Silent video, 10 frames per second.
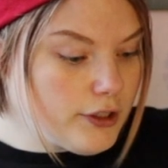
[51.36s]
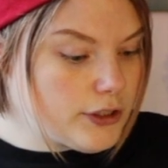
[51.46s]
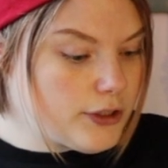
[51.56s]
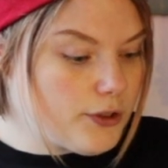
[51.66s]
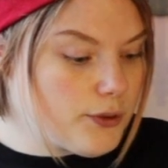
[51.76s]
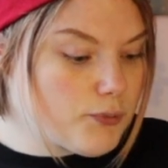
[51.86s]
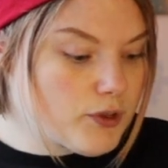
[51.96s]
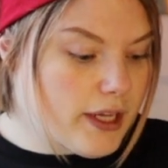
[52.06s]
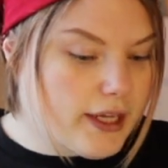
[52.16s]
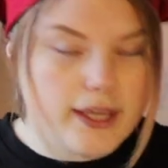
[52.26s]

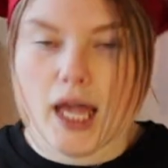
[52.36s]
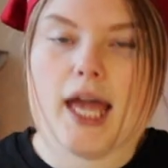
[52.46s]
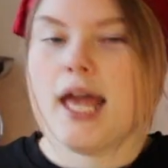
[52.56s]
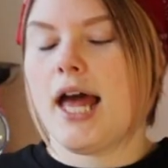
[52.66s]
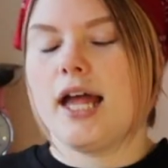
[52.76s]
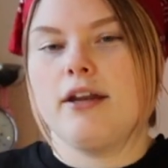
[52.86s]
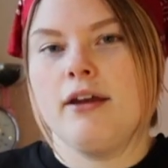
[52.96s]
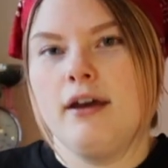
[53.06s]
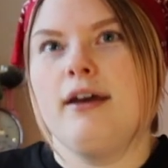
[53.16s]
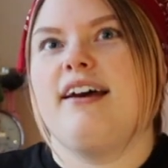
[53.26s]
tubes. Like, I had
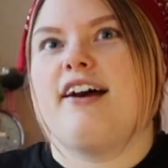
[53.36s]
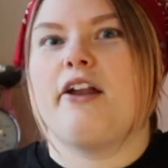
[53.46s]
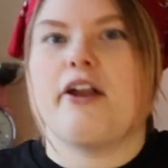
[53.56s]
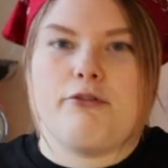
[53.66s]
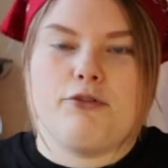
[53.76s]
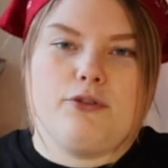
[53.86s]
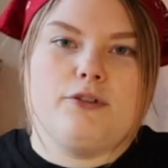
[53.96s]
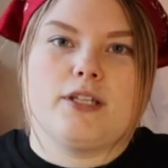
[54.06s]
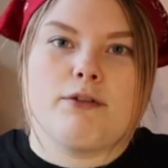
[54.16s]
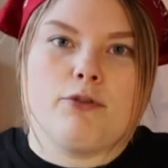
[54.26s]
a lot of good
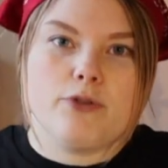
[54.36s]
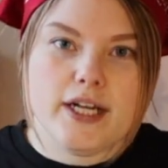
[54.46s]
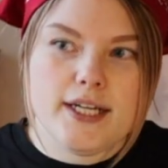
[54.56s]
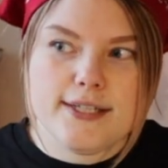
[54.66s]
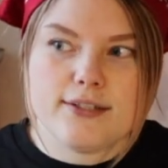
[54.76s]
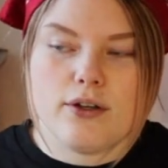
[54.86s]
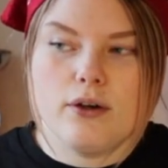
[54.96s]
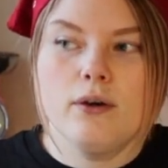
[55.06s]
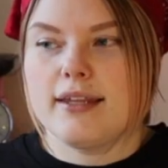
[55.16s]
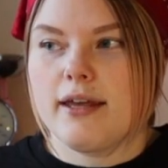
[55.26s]
stuff already,
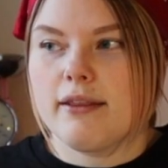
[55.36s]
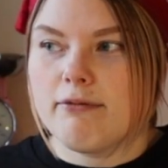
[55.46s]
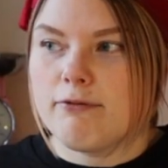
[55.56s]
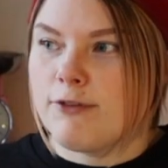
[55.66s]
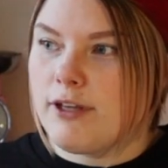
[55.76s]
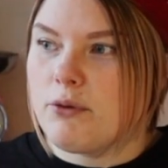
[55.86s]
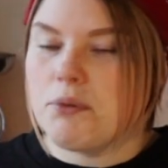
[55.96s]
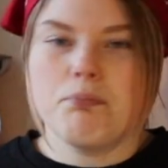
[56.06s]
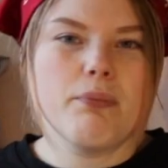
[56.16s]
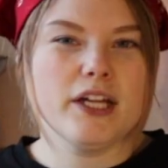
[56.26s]
so that thing
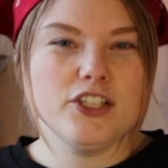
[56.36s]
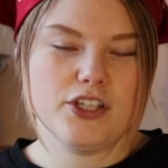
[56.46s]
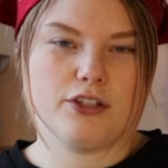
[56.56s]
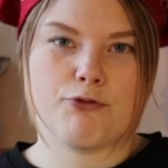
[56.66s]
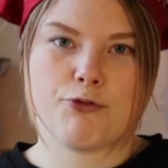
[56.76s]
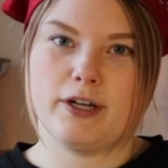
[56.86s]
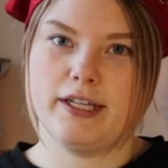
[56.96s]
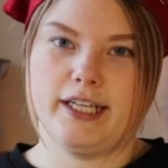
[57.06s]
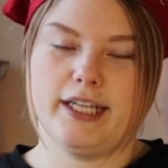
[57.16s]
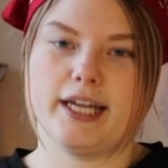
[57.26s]
with budget
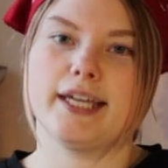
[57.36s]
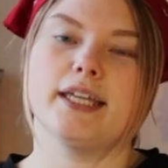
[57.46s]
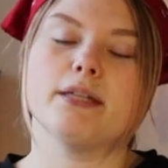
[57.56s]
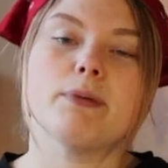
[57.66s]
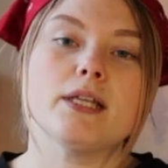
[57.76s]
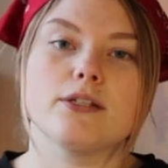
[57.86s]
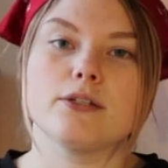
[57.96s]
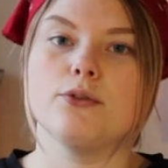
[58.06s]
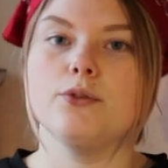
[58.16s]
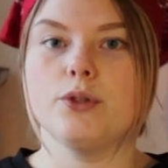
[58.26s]
friendly, like, it depends
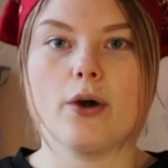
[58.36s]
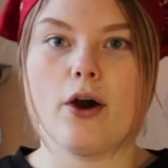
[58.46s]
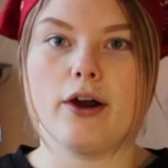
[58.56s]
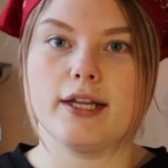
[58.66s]
on who you are.